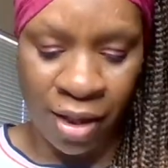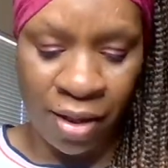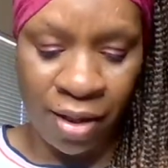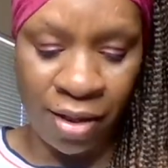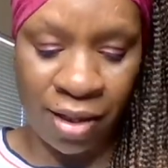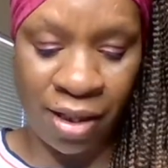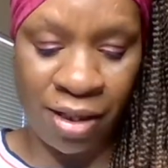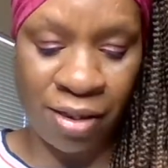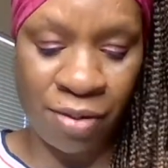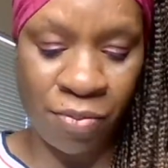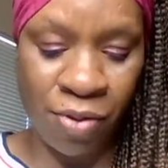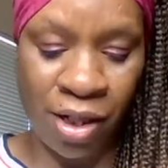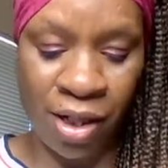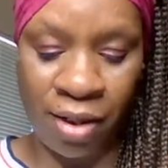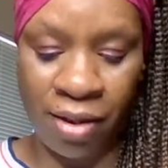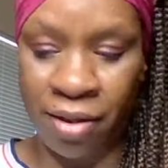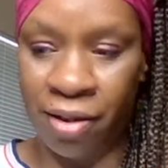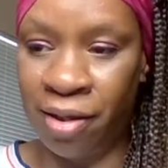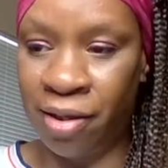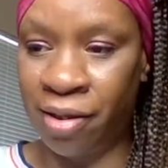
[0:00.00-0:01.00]
This one,
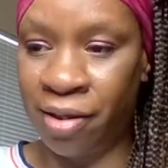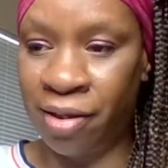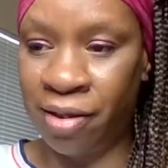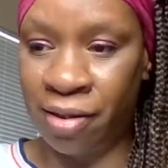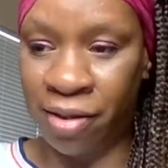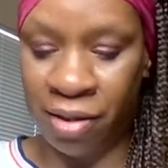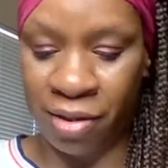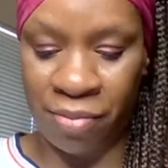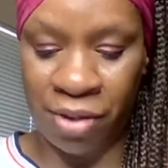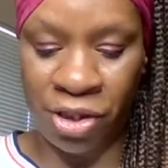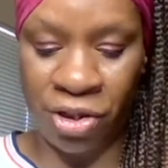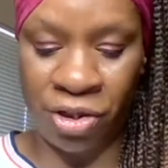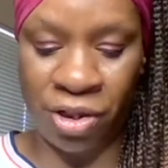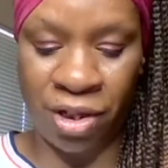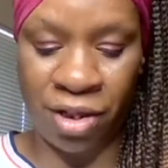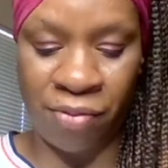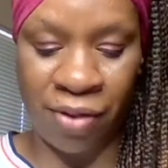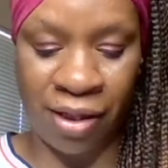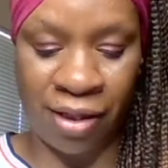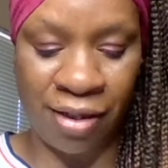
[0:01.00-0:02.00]
let me show
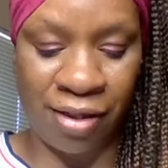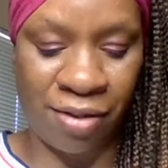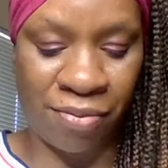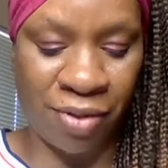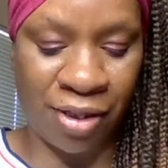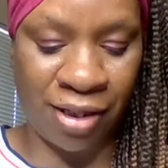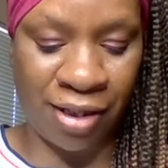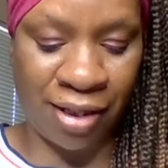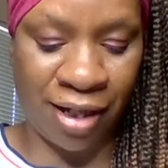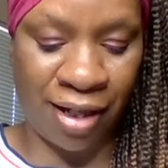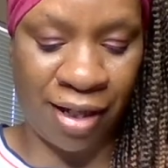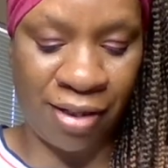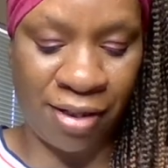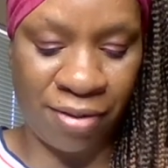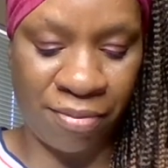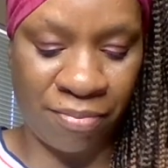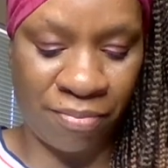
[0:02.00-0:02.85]
you what this one says.